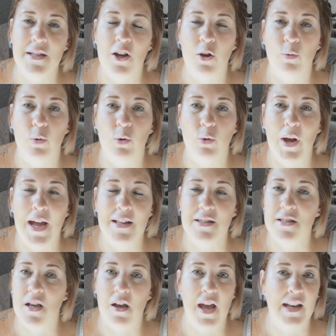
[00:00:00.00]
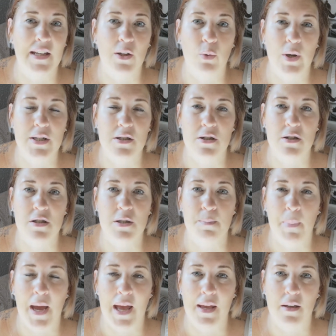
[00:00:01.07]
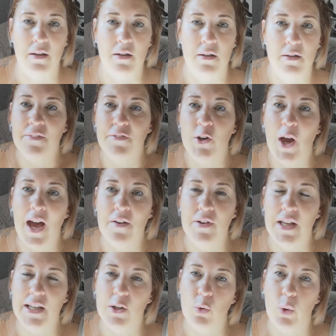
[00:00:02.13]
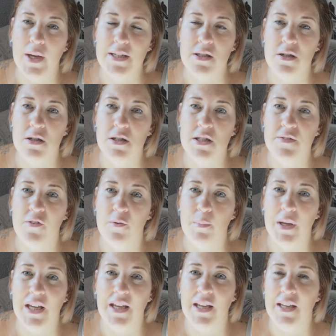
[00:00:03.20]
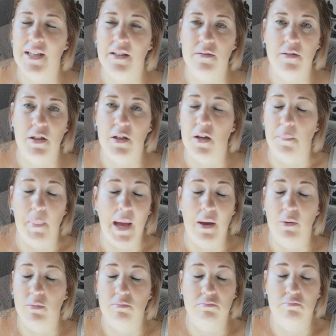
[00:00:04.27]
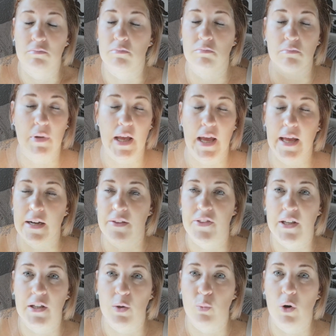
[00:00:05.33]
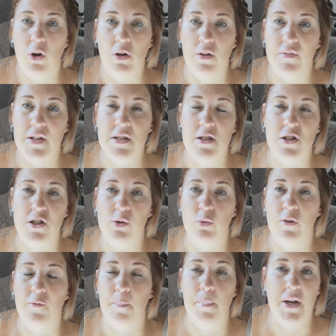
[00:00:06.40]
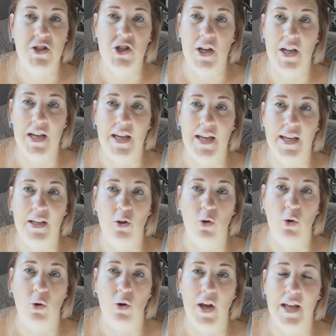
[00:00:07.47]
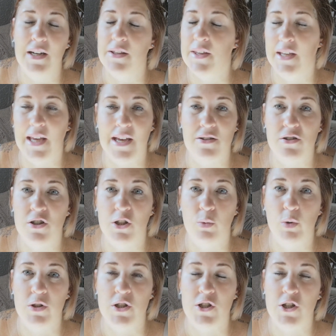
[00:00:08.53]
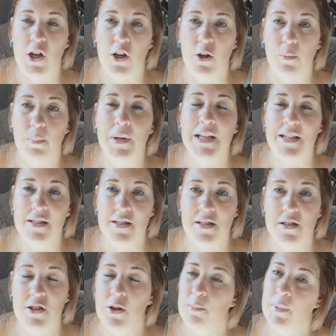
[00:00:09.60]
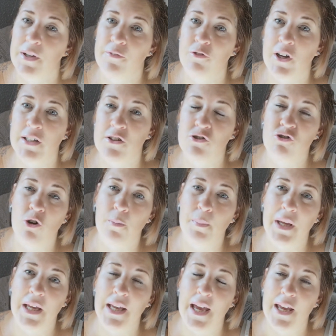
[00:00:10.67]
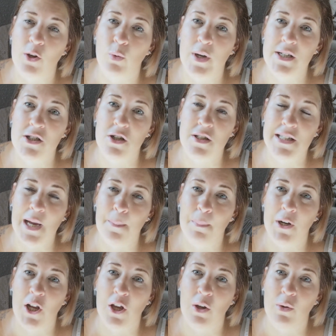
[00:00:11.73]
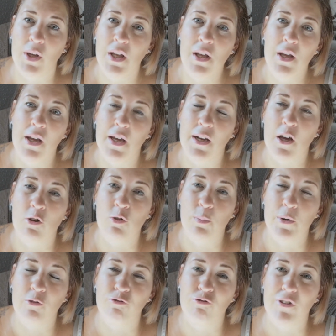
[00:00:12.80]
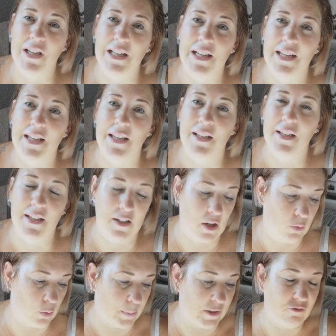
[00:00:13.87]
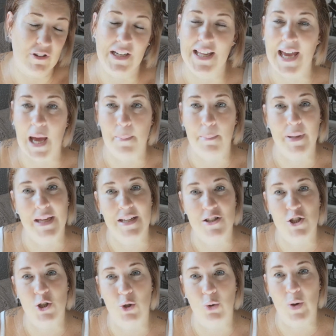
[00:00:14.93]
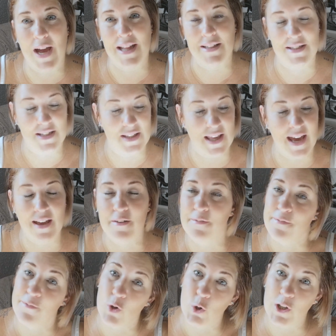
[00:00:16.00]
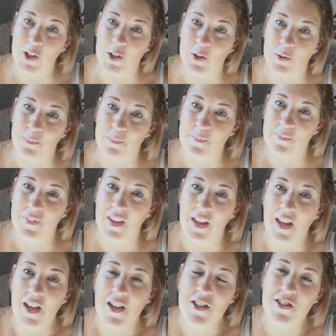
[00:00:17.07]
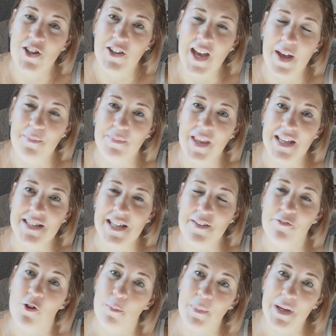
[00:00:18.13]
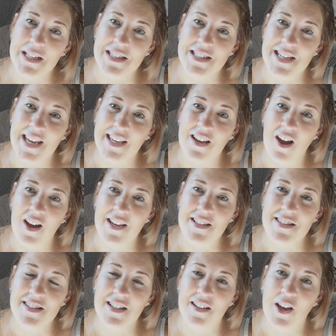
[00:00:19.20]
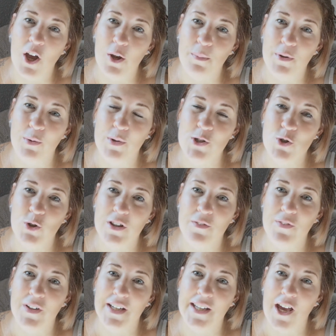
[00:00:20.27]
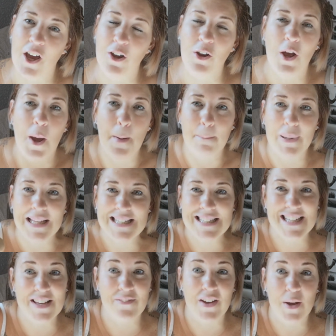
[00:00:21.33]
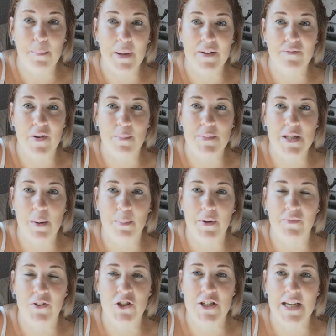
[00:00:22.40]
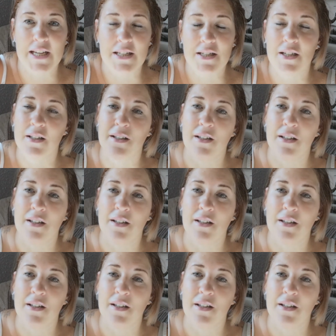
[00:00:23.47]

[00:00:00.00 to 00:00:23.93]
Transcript: and i will answer any questions back if you have any questions for me about anything you want, if it's to do with budgeting or anything else that you want to know, please don't be afraid to drop me a question down below and I will be really and I will be really happy to answer that for you. So yeah, that's it from me today, guys. I hope you enjoyed the video. Please give it a big thumbs up if you did.